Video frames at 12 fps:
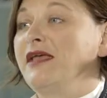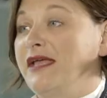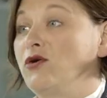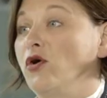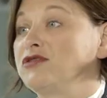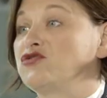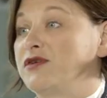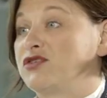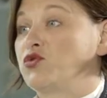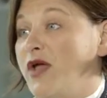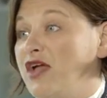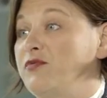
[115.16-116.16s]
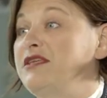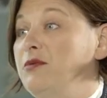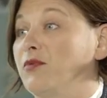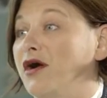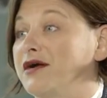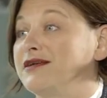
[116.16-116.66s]
In contrast to
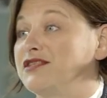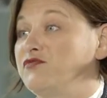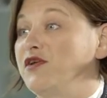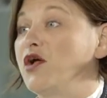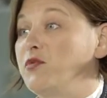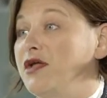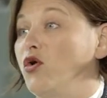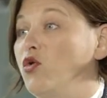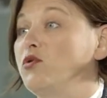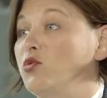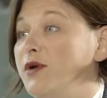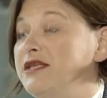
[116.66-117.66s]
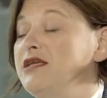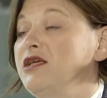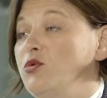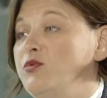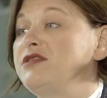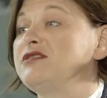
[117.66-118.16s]
equity markets, where we are overweight,
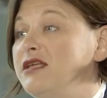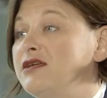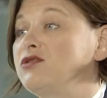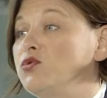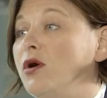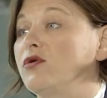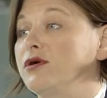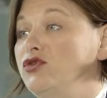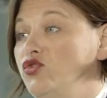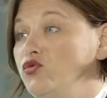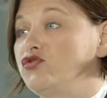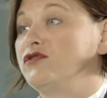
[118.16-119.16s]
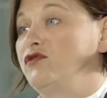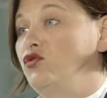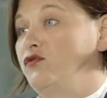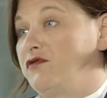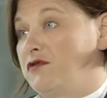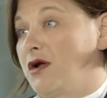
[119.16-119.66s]
we stick to our neutral
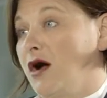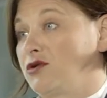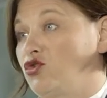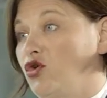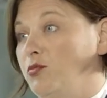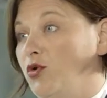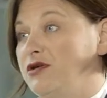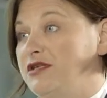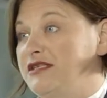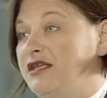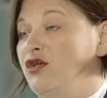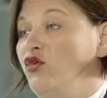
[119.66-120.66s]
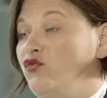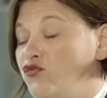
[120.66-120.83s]
view with regard to commodities.